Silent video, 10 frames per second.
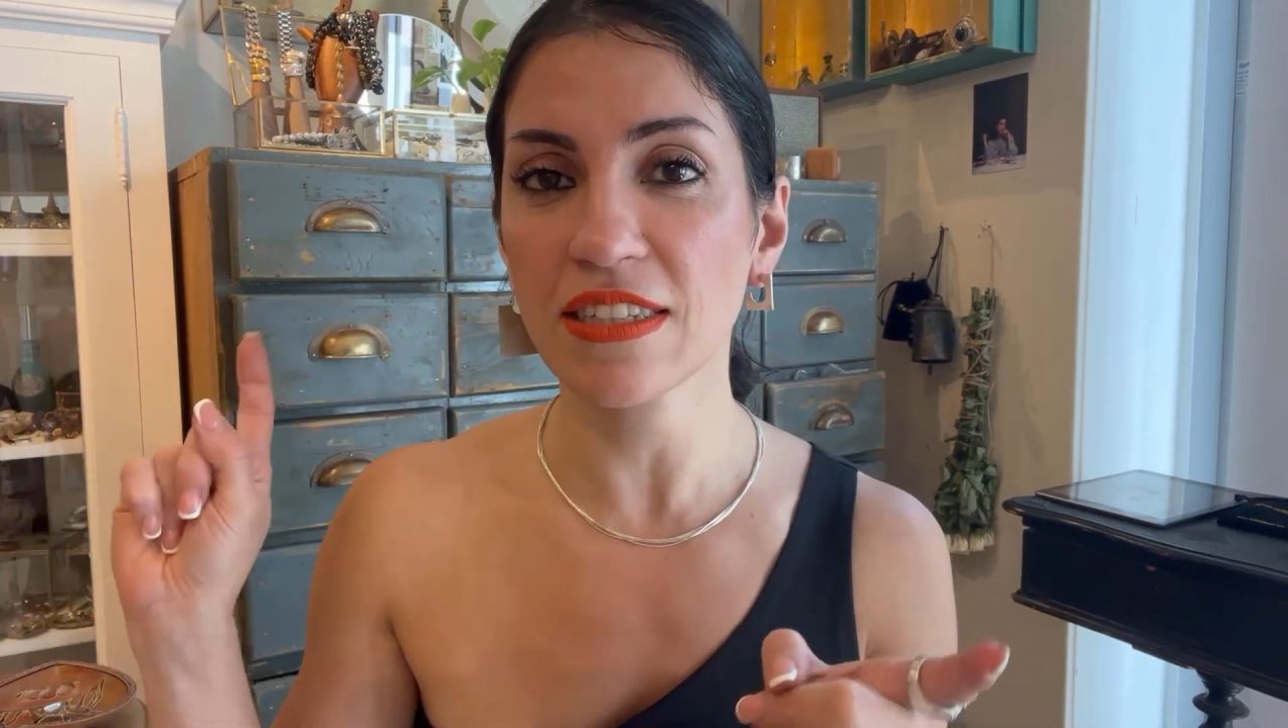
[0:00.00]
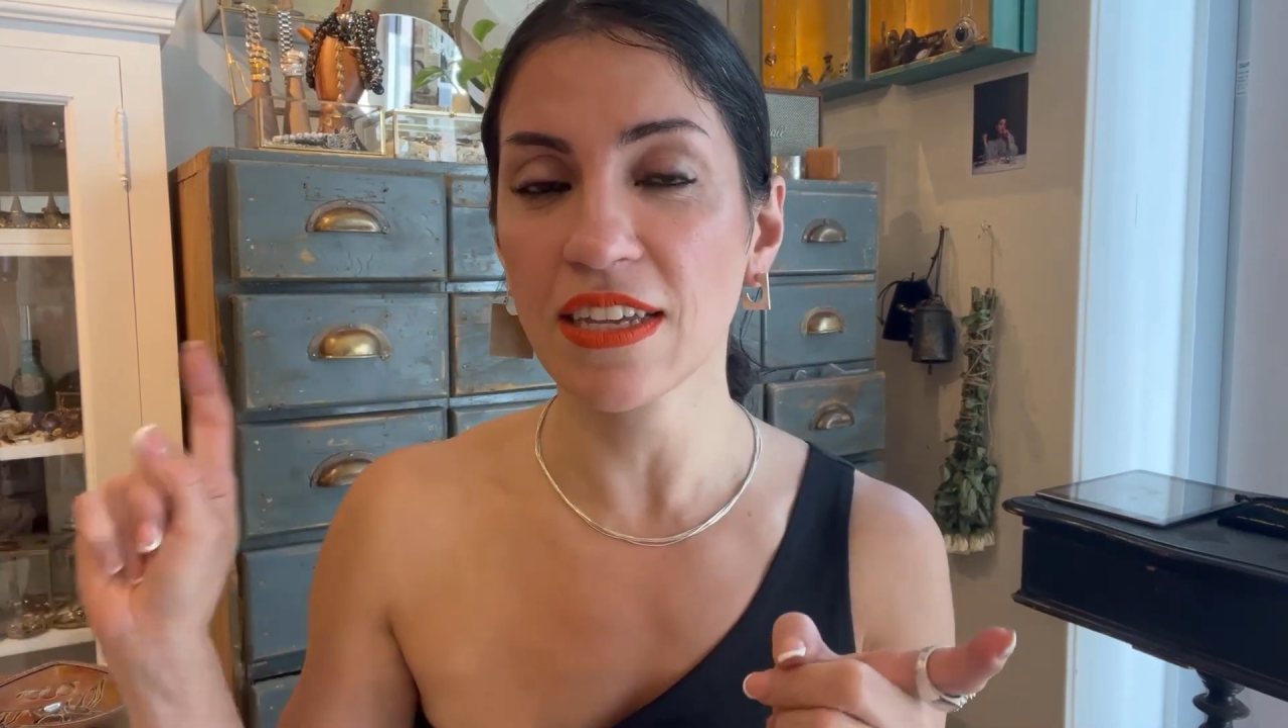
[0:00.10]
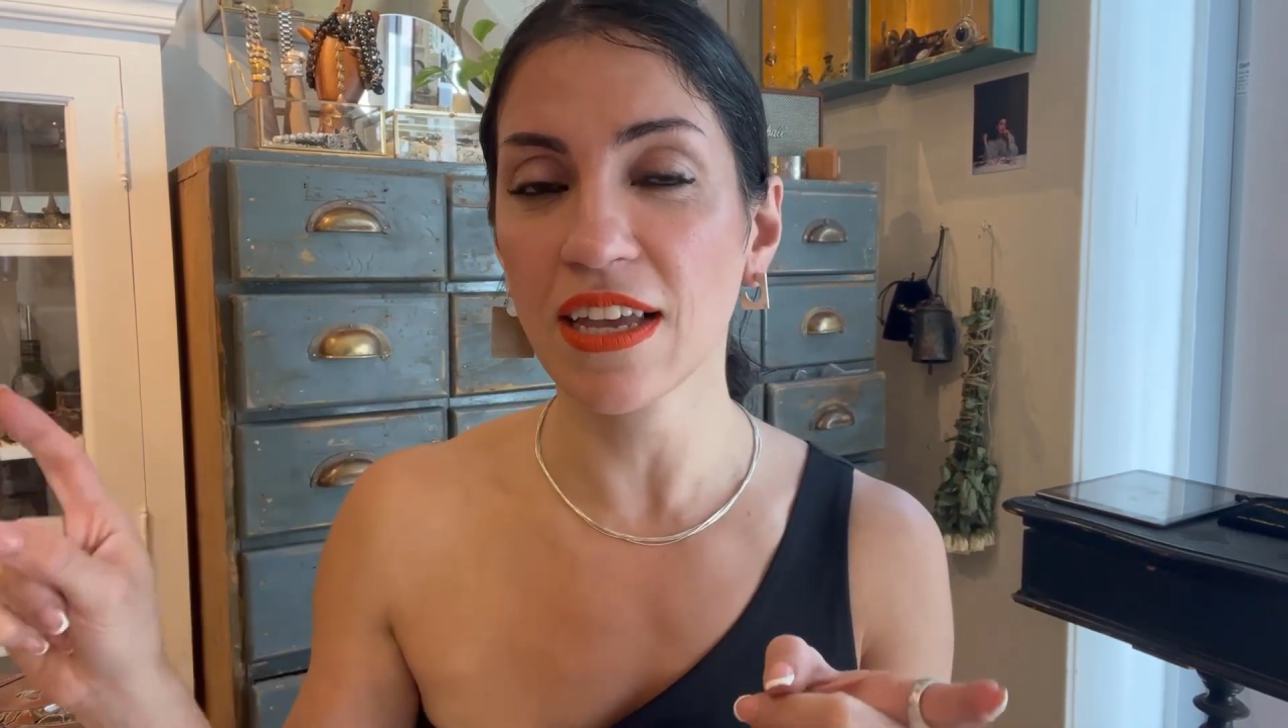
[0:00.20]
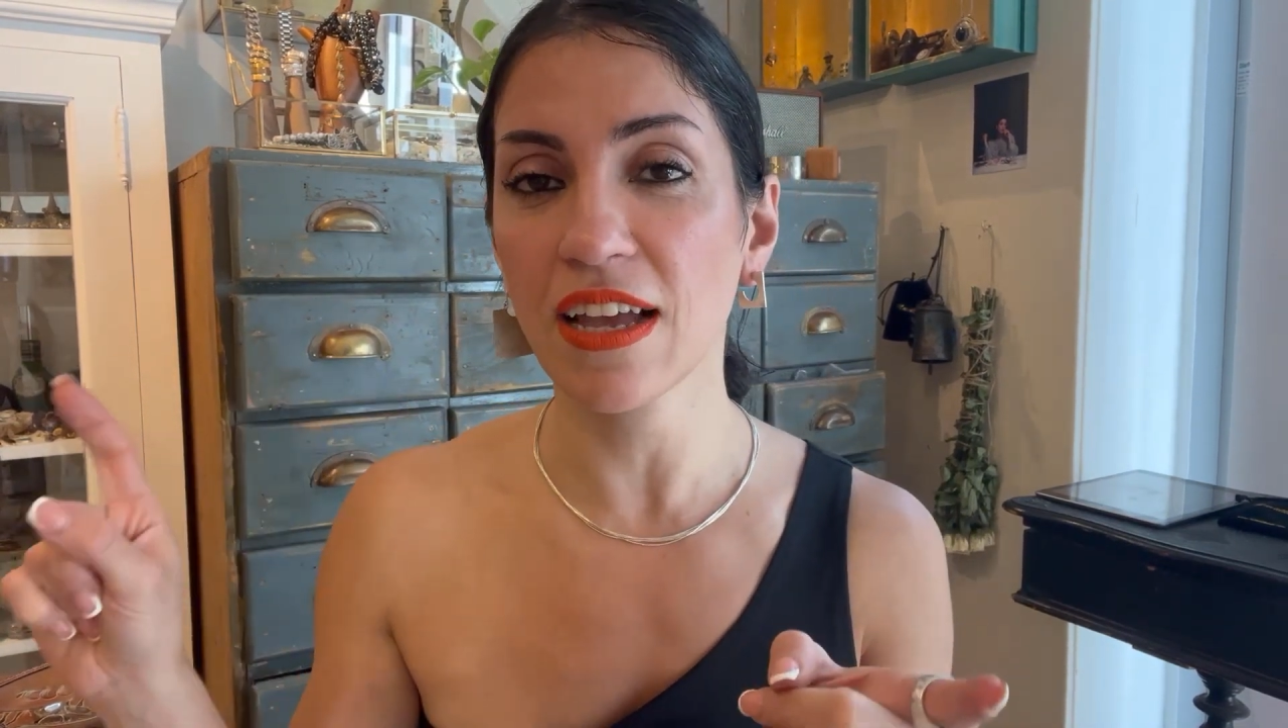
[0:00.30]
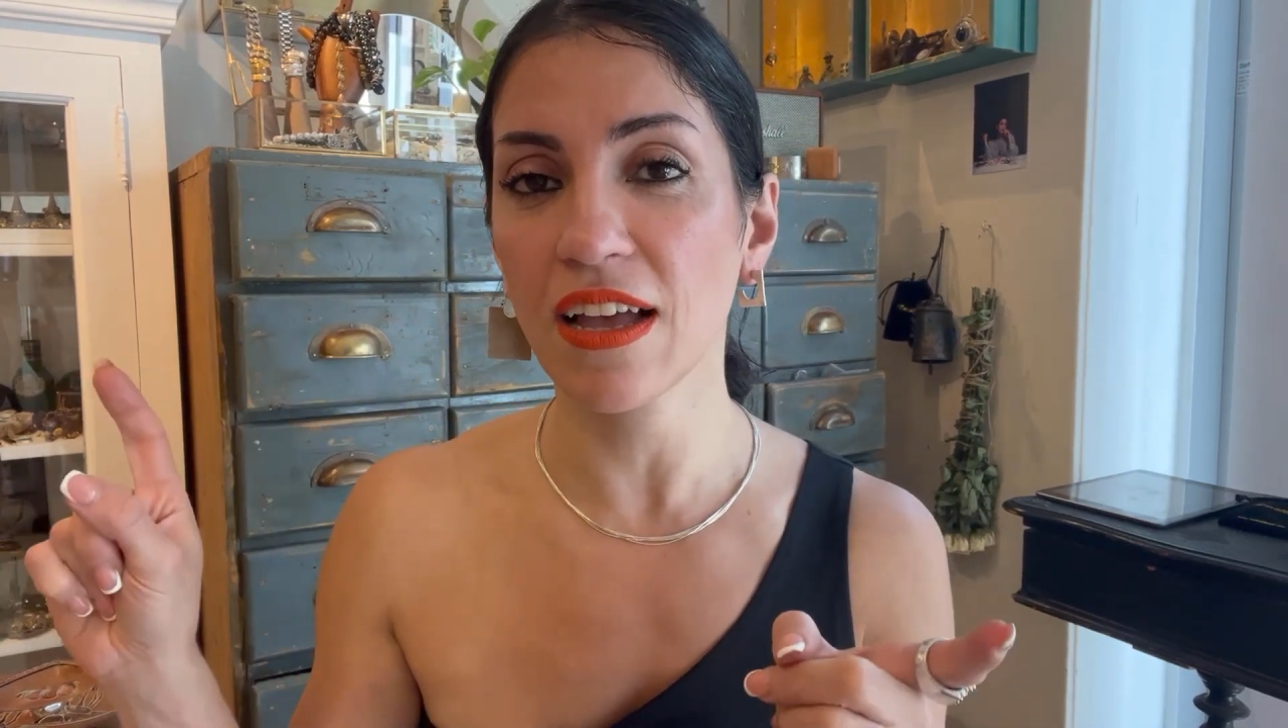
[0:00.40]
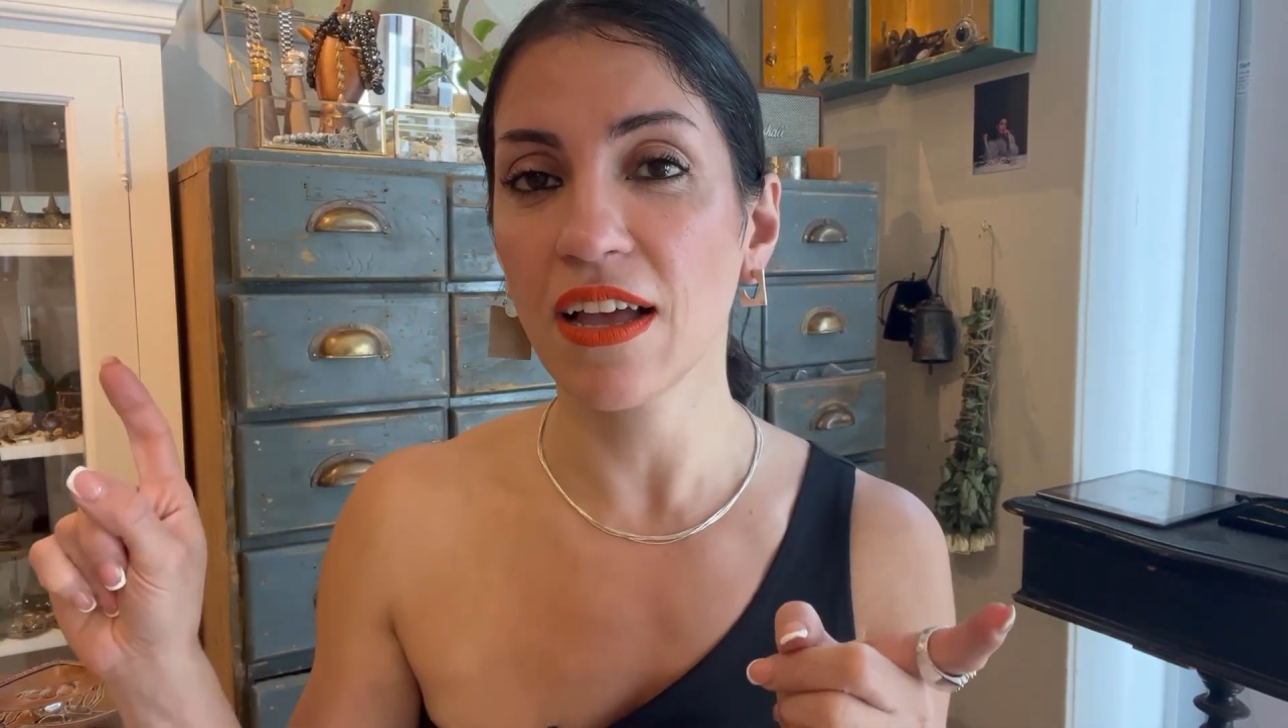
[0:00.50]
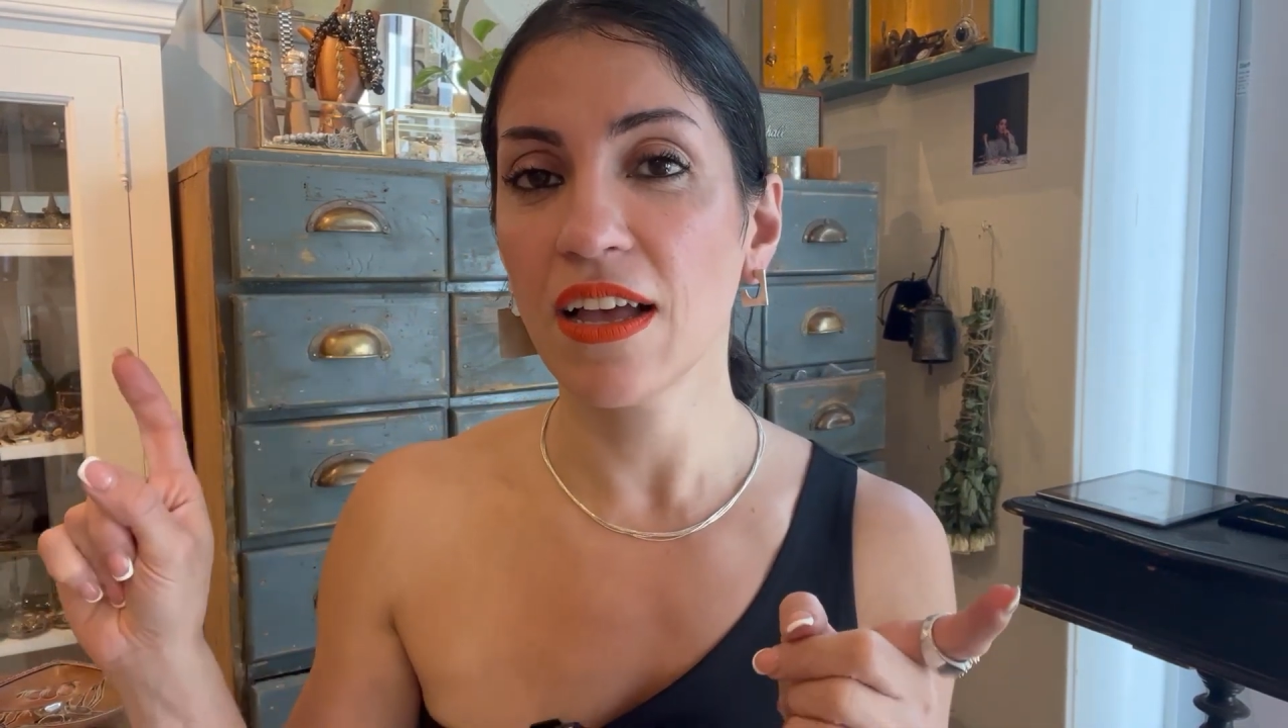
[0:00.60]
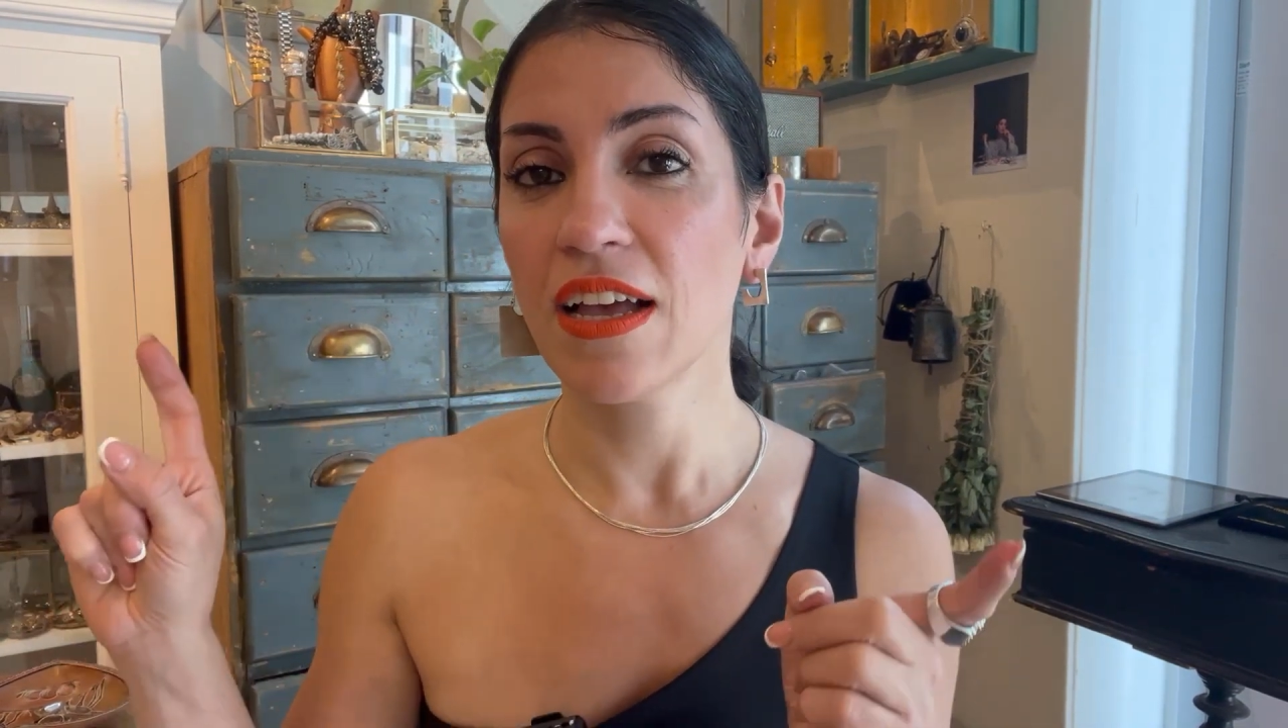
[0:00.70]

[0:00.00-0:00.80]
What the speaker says: the